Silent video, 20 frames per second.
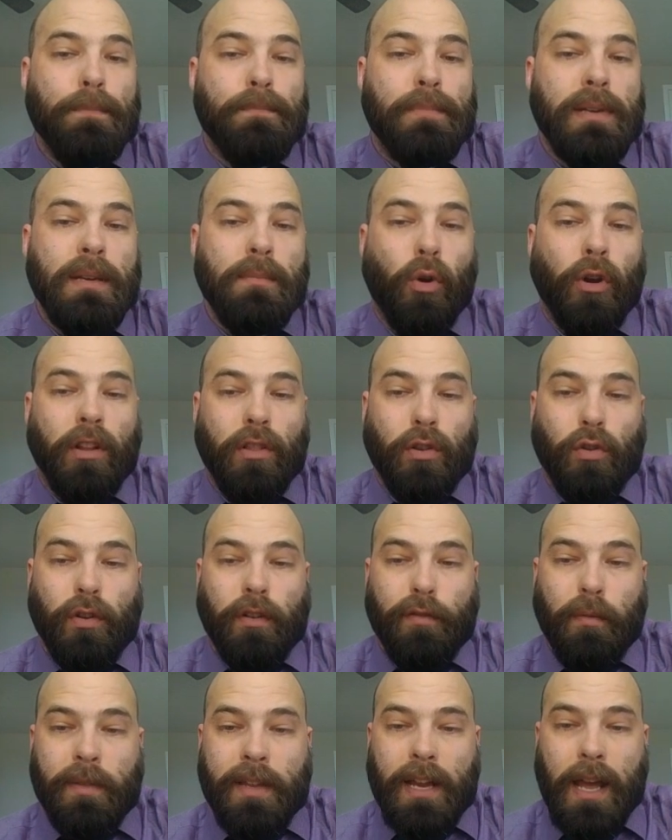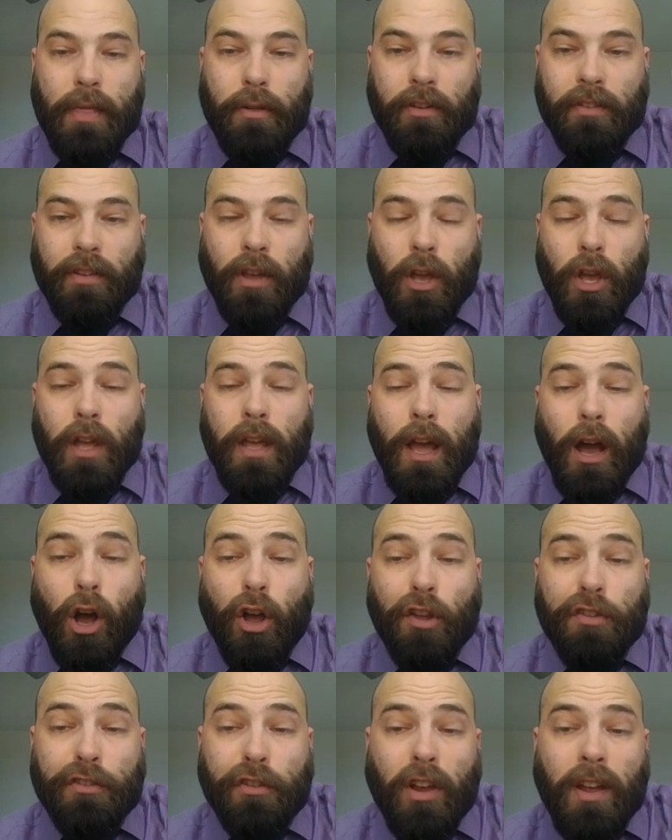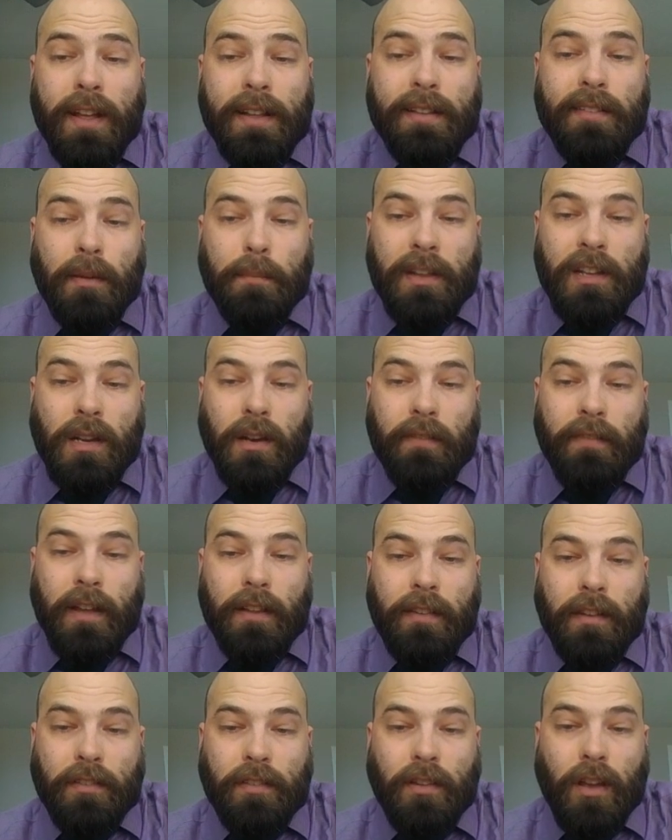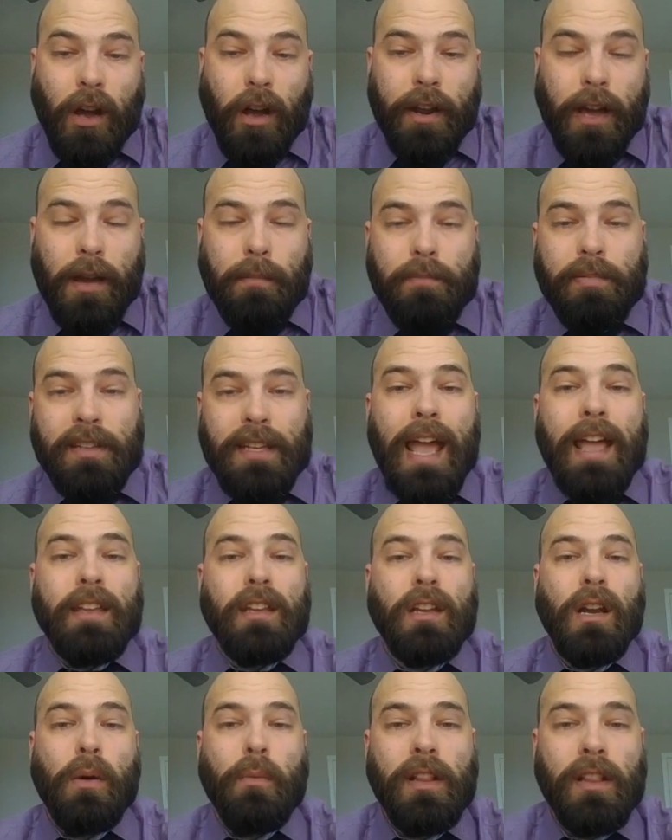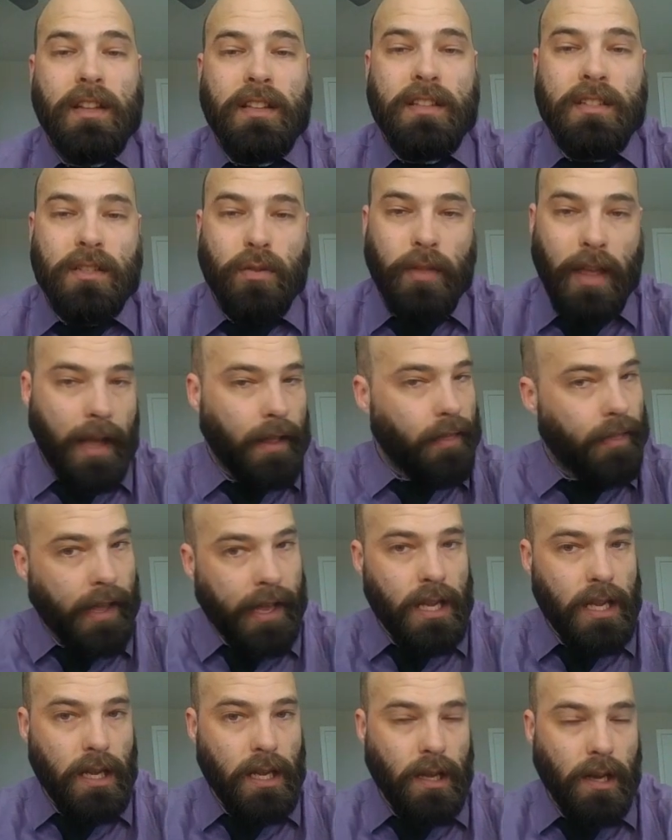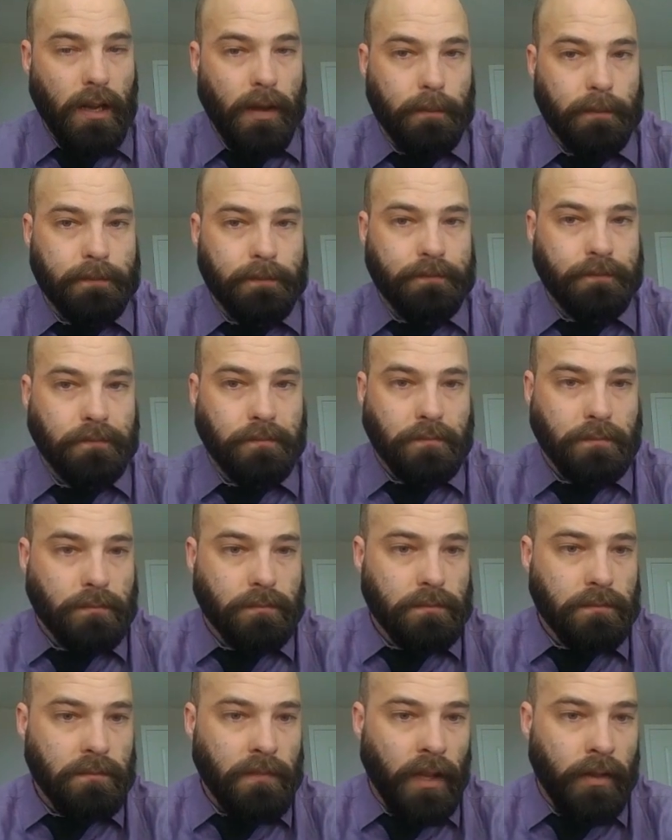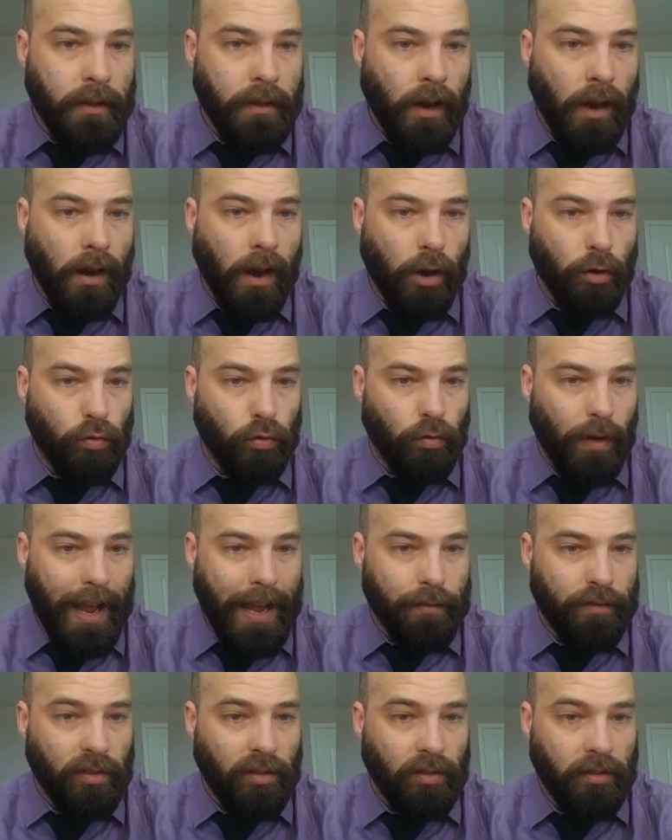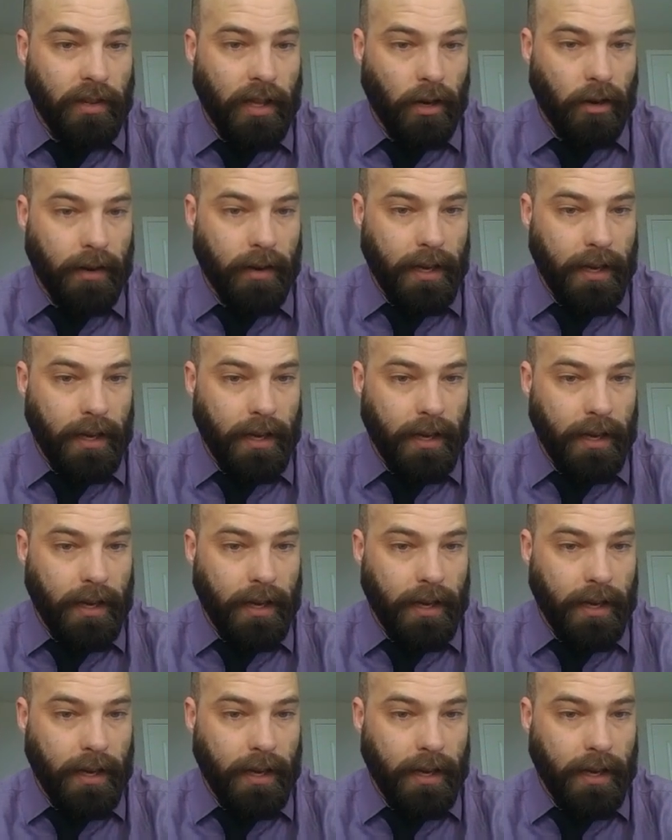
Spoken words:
be more to learn from the others. Oostenrijk's opinion of us has gone up. Yeah, you know what? Let's do that. They are our rival. They're